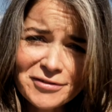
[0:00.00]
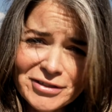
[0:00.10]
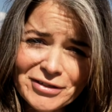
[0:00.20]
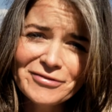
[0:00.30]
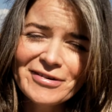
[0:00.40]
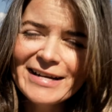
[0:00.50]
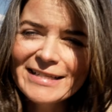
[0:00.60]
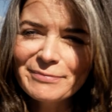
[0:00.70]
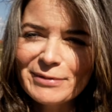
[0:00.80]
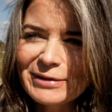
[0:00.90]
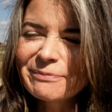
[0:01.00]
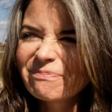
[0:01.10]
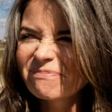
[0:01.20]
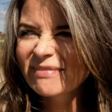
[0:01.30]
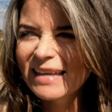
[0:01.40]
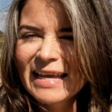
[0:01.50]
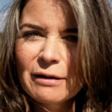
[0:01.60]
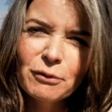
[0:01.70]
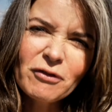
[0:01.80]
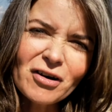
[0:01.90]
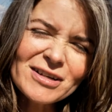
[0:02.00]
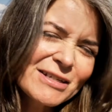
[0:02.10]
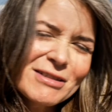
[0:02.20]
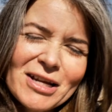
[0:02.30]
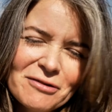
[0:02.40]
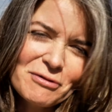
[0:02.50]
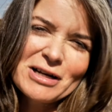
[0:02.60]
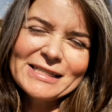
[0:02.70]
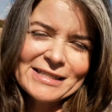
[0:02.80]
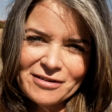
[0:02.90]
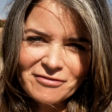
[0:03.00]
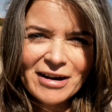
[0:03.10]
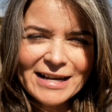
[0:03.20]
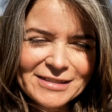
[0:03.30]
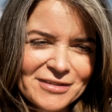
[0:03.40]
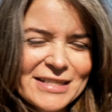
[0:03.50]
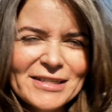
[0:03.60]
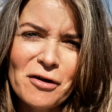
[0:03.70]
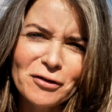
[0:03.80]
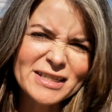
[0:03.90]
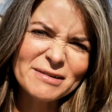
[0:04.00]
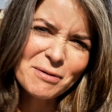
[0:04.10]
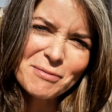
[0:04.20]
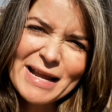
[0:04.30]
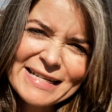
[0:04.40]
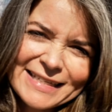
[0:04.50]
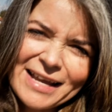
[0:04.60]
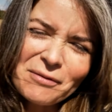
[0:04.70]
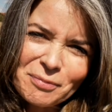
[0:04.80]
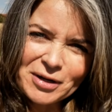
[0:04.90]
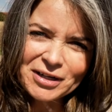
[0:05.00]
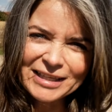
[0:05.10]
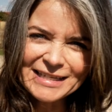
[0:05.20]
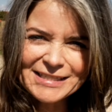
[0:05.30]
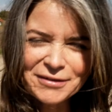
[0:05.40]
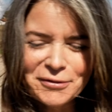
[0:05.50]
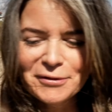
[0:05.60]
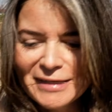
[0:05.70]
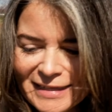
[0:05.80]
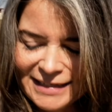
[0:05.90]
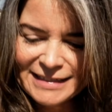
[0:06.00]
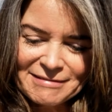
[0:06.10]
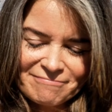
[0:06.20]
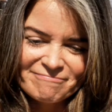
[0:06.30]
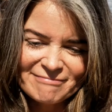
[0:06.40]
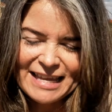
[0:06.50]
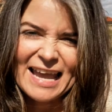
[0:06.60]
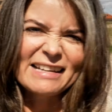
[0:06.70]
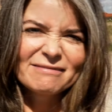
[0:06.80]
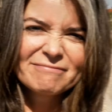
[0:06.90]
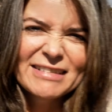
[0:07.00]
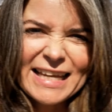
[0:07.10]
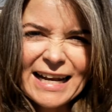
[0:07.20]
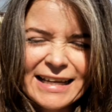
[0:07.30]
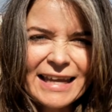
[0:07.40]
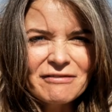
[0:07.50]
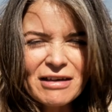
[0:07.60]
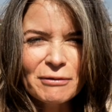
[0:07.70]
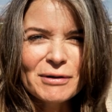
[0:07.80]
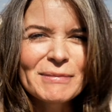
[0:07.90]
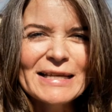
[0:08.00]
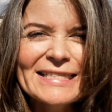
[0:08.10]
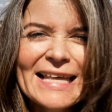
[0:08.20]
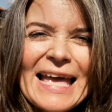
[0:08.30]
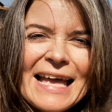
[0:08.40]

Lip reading: for sunrise, but we've already done one sunrise on this holiday where we had to get up early, so yeah, we kind of gave that one a miss.